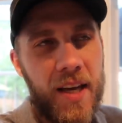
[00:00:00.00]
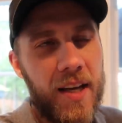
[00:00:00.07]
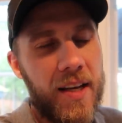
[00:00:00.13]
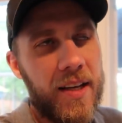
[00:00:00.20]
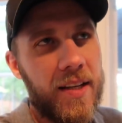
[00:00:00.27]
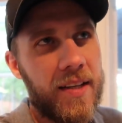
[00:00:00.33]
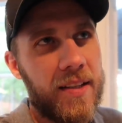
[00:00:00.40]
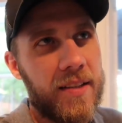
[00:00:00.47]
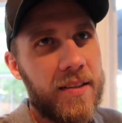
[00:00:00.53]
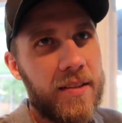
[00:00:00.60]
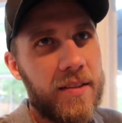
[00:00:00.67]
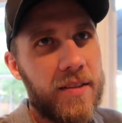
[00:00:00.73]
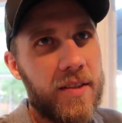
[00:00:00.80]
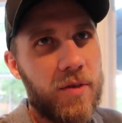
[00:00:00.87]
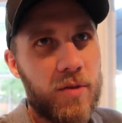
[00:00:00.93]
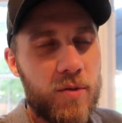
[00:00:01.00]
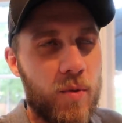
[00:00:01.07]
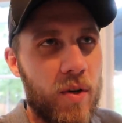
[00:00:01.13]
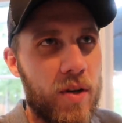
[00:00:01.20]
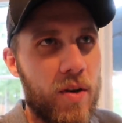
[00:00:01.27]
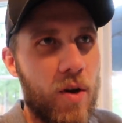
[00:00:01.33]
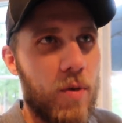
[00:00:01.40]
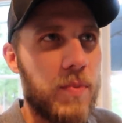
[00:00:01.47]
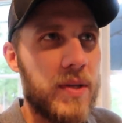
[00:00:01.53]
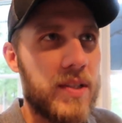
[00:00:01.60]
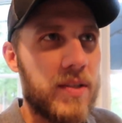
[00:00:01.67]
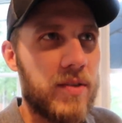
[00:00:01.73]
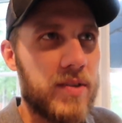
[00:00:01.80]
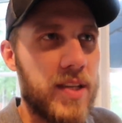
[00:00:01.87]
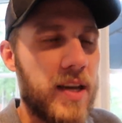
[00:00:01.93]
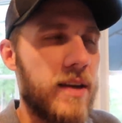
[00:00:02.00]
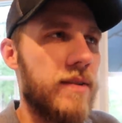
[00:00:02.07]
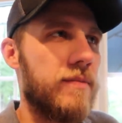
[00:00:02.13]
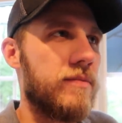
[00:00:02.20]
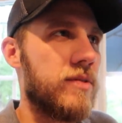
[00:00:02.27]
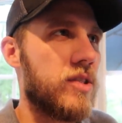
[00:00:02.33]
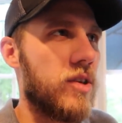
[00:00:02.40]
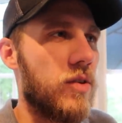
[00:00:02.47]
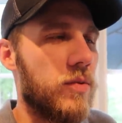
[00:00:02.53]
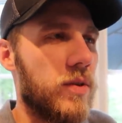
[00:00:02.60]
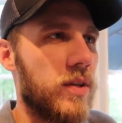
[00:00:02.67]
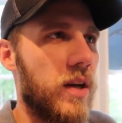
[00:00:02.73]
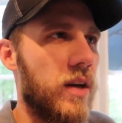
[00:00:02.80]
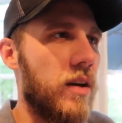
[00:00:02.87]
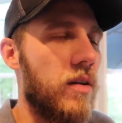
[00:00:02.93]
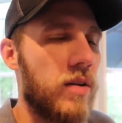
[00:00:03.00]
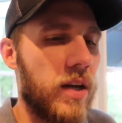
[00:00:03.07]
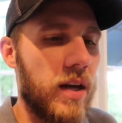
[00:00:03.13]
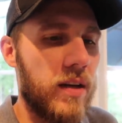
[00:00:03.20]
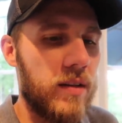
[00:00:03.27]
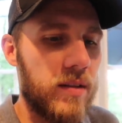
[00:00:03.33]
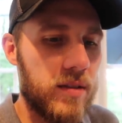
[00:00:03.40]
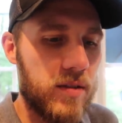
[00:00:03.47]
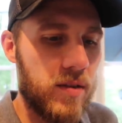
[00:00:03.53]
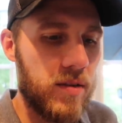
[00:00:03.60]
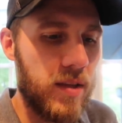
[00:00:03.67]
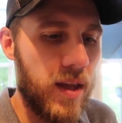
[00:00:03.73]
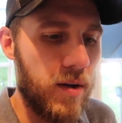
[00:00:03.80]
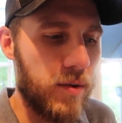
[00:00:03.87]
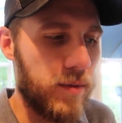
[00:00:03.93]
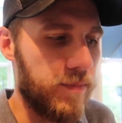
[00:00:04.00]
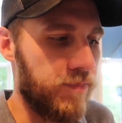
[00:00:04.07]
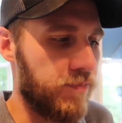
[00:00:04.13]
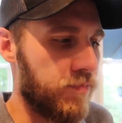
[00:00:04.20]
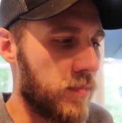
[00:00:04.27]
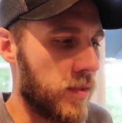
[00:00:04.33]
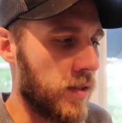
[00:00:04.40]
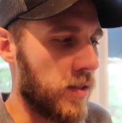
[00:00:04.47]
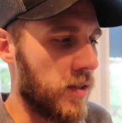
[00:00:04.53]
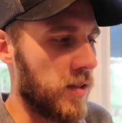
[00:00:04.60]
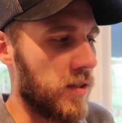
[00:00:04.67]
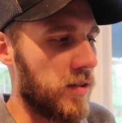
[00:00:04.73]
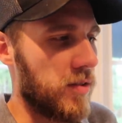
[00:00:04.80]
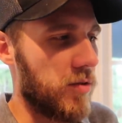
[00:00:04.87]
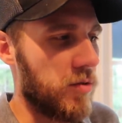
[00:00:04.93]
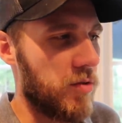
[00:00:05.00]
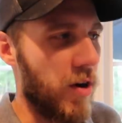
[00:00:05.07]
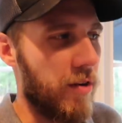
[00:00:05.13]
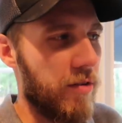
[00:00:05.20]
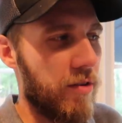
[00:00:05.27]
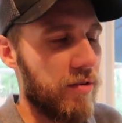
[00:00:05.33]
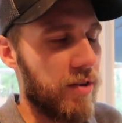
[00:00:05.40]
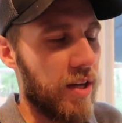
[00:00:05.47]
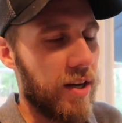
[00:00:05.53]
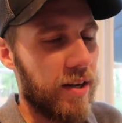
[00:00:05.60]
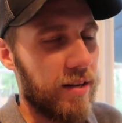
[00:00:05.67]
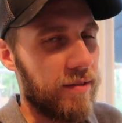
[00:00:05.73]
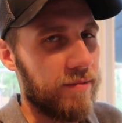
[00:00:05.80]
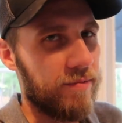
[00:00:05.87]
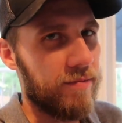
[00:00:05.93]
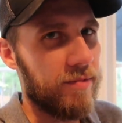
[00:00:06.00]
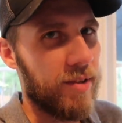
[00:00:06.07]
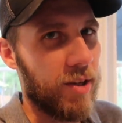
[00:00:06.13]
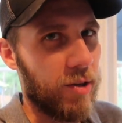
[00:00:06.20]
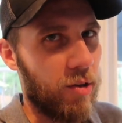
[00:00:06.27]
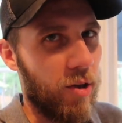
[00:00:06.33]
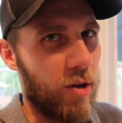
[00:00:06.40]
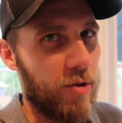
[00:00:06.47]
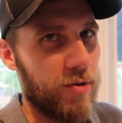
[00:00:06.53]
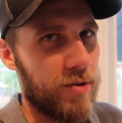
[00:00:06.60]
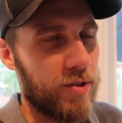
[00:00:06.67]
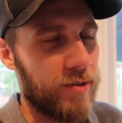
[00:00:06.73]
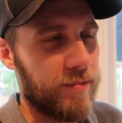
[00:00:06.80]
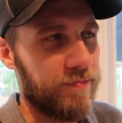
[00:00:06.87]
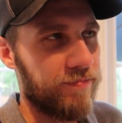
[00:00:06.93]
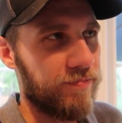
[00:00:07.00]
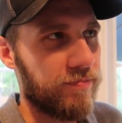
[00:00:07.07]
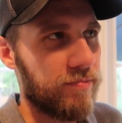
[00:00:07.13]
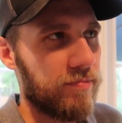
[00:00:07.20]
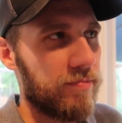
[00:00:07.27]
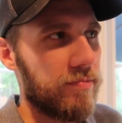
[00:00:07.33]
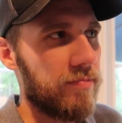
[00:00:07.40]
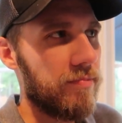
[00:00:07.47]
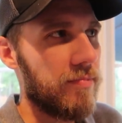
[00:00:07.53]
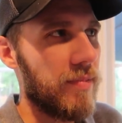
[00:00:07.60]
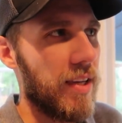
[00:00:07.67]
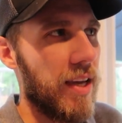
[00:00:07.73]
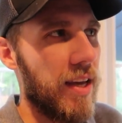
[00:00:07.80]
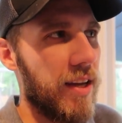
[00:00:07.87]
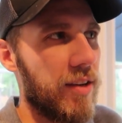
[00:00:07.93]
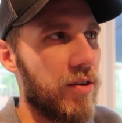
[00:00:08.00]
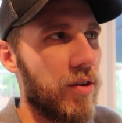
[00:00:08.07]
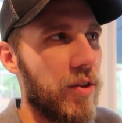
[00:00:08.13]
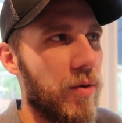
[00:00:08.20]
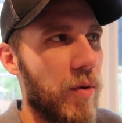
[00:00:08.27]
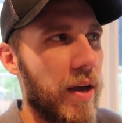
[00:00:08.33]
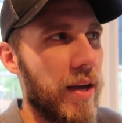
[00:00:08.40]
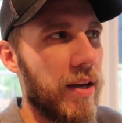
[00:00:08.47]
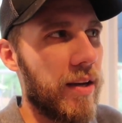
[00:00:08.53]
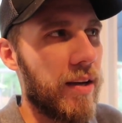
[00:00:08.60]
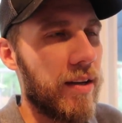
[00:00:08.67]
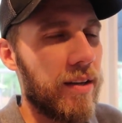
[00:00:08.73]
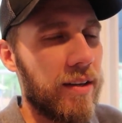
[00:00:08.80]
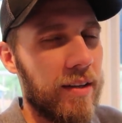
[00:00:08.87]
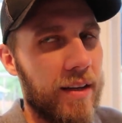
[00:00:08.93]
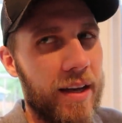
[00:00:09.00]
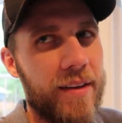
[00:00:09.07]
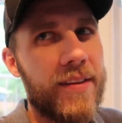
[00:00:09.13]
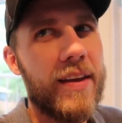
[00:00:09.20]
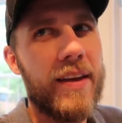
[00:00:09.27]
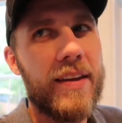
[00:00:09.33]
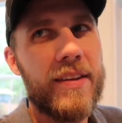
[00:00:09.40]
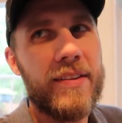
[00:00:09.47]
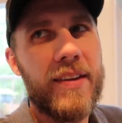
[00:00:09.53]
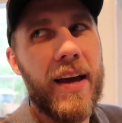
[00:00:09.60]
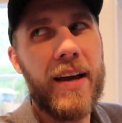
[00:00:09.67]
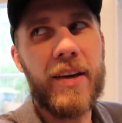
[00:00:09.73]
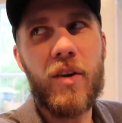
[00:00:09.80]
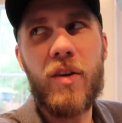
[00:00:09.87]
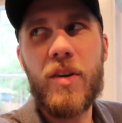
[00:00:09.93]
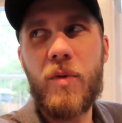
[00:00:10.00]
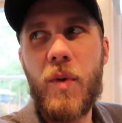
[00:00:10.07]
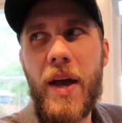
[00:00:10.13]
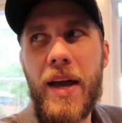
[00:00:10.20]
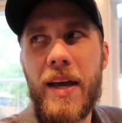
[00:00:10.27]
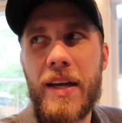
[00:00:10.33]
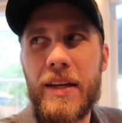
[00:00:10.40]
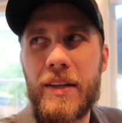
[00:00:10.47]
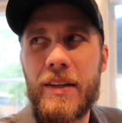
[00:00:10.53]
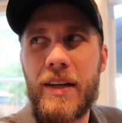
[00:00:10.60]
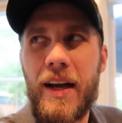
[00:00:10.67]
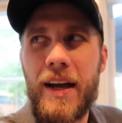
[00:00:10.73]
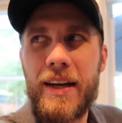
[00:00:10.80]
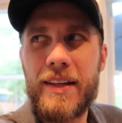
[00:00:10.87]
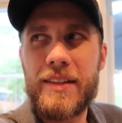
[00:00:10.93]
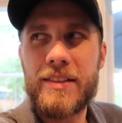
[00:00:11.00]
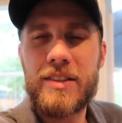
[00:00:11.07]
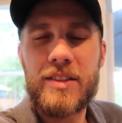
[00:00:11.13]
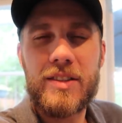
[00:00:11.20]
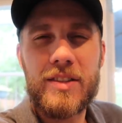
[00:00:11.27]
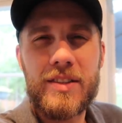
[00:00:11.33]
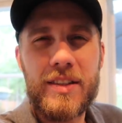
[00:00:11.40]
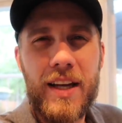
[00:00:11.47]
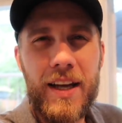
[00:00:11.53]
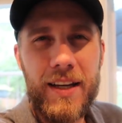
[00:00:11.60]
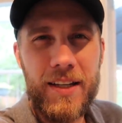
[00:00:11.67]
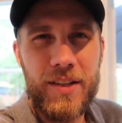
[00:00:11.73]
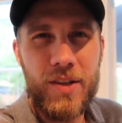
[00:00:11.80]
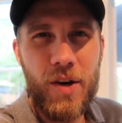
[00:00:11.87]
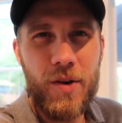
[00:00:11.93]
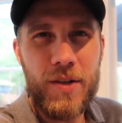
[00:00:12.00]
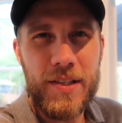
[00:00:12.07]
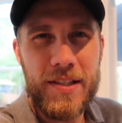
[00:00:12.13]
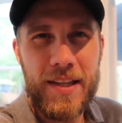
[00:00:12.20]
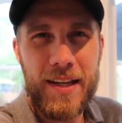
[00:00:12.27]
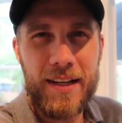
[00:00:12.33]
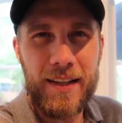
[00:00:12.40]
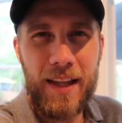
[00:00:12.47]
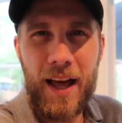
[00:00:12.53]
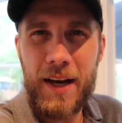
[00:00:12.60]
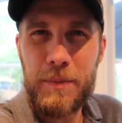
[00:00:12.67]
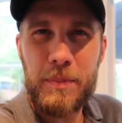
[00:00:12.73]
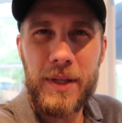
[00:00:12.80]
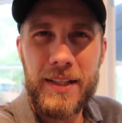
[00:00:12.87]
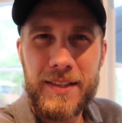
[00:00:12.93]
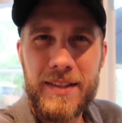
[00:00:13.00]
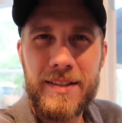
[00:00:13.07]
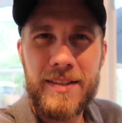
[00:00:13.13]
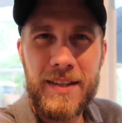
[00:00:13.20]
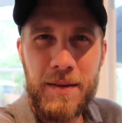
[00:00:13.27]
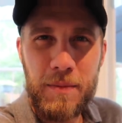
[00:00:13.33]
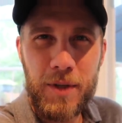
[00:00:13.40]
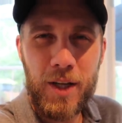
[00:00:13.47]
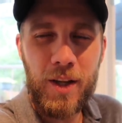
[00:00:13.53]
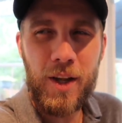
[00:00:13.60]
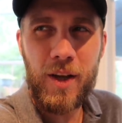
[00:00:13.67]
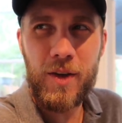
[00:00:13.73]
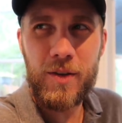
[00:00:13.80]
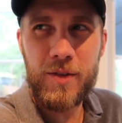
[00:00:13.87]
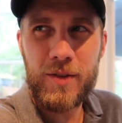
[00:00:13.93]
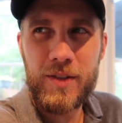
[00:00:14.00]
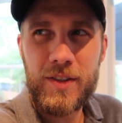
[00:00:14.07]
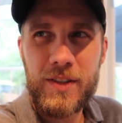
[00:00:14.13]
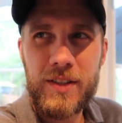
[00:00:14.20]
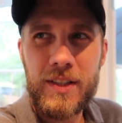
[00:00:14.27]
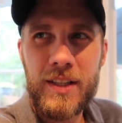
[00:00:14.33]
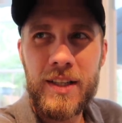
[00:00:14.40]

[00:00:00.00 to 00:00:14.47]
and there was one open till ten. So we were like, okay, let's go to that one. So we drive over there, they're closed. And on the way, and, and like on the way, I kind of noticed that a lot of places seemed closed.